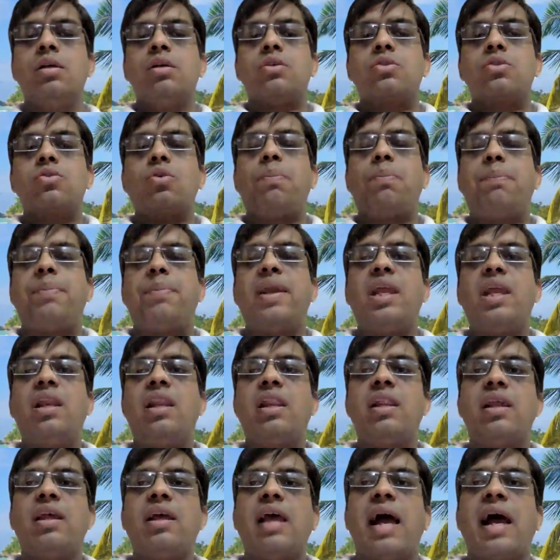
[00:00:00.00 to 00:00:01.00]
So
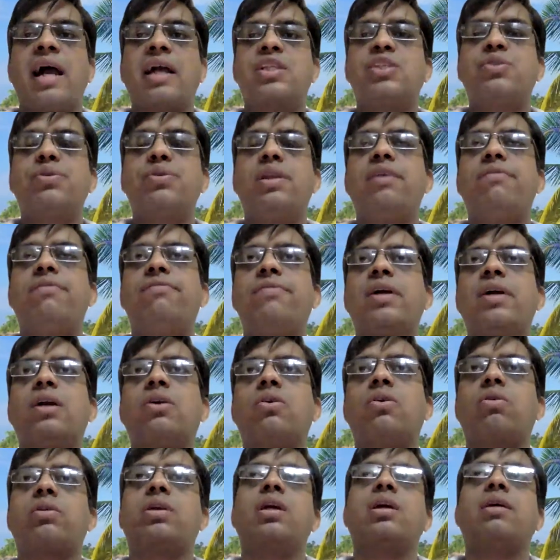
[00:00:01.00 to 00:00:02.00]
pain, actually, if we are
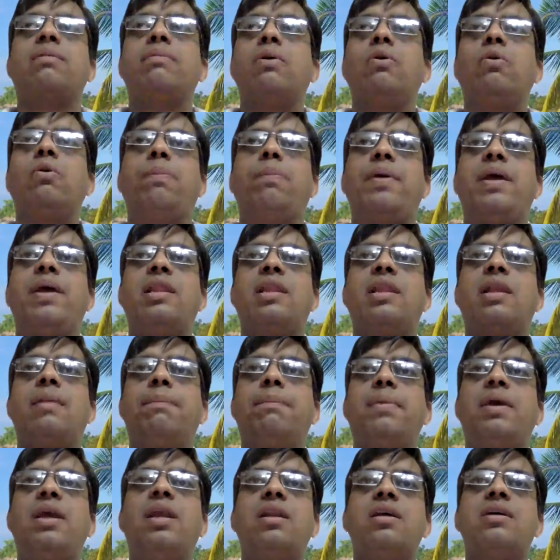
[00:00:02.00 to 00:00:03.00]
talking about pain, then
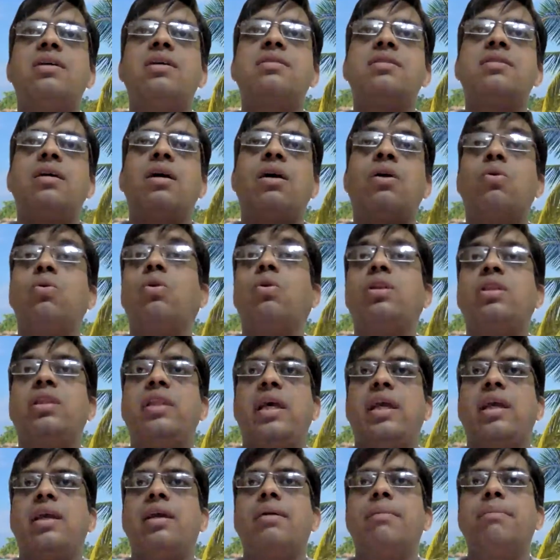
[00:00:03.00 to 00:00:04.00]
pain is a good
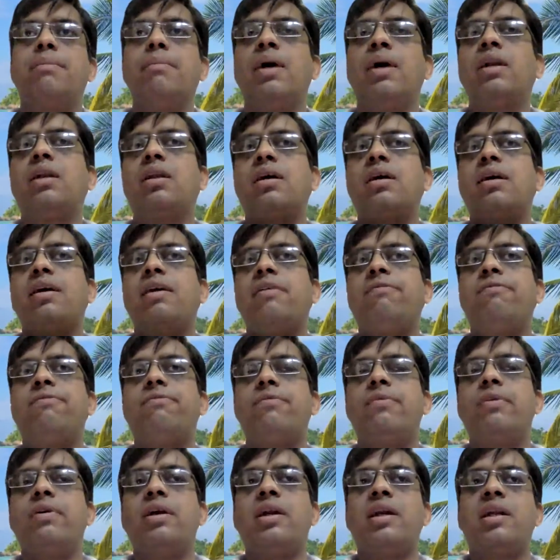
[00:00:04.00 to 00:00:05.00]
thing. But if
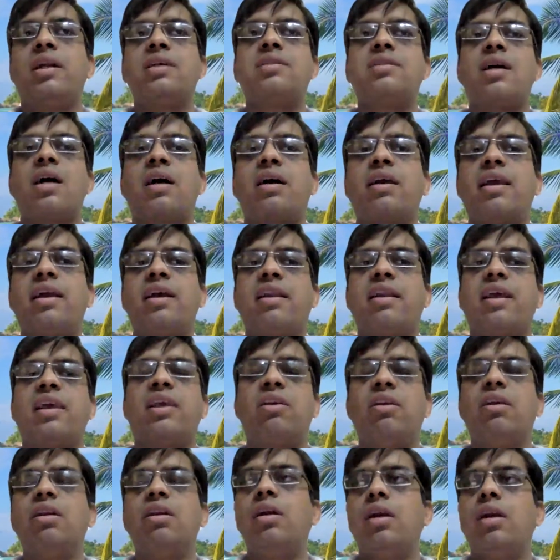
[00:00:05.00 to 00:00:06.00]
it is occurring
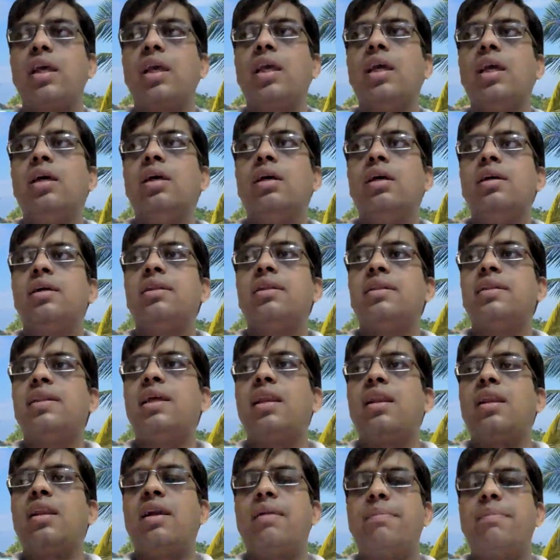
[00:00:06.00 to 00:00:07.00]
regularly,
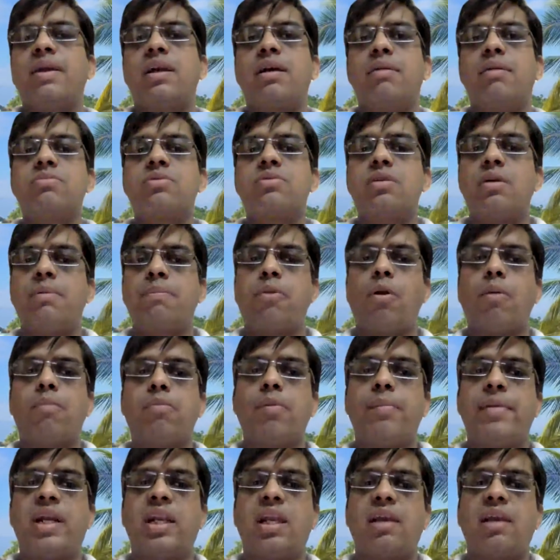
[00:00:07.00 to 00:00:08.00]
then it becomes
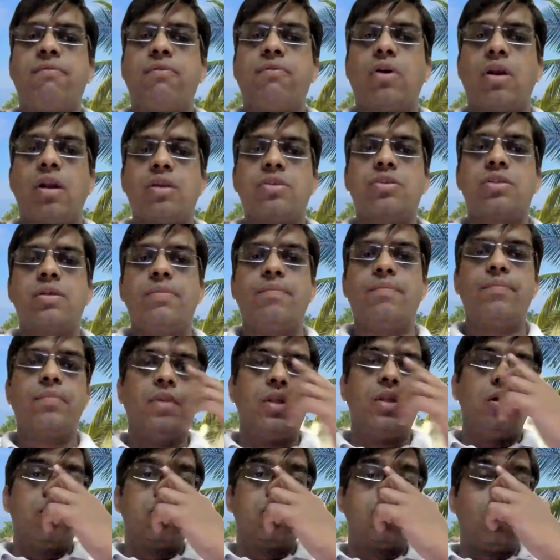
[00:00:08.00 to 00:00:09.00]
problematic for us.
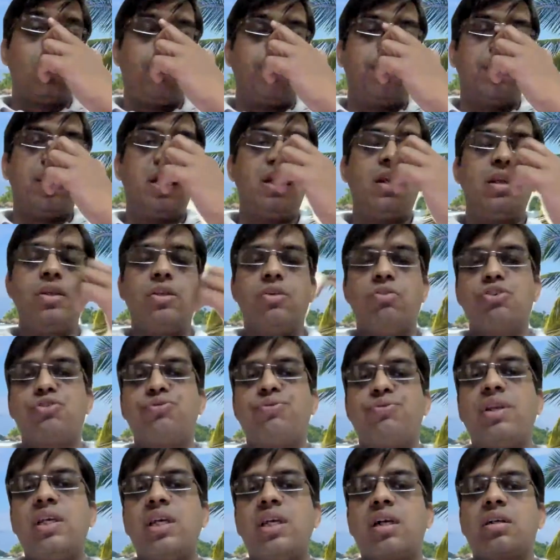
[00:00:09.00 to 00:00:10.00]
So pain
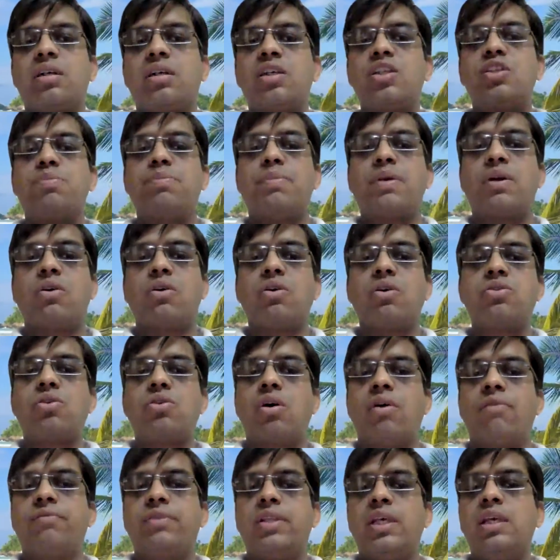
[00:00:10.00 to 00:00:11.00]
usually occurs because
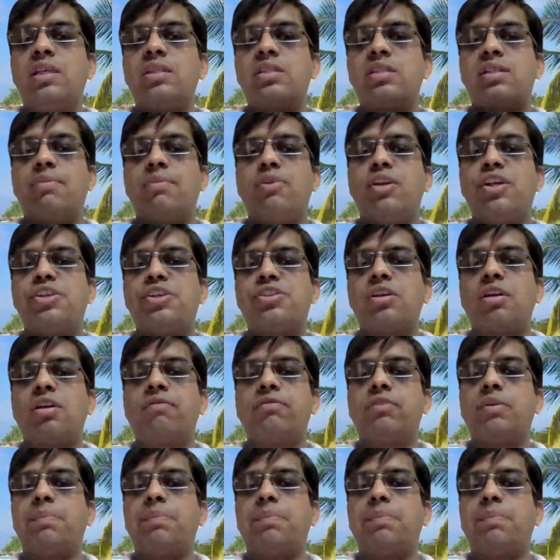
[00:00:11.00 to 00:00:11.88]
of the stimulation of the